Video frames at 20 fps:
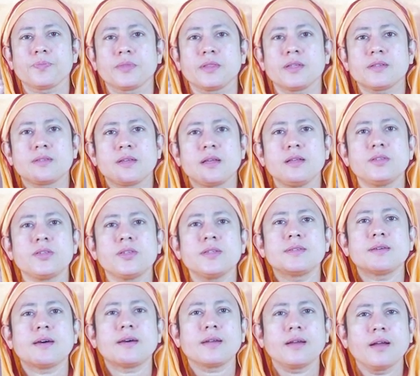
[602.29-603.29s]
the
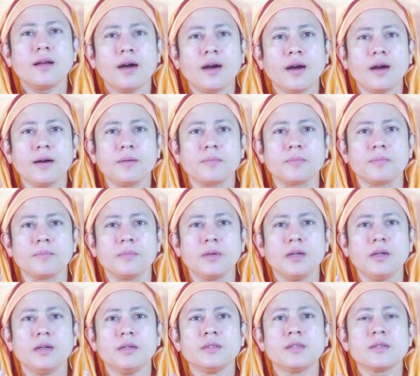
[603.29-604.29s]
senses are calm,
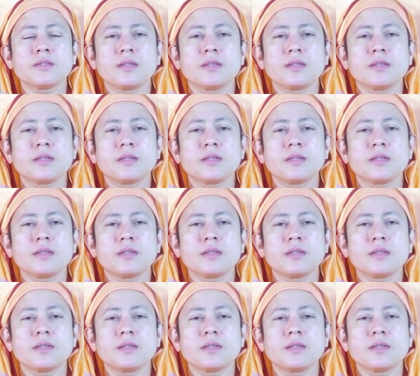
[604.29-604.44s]
the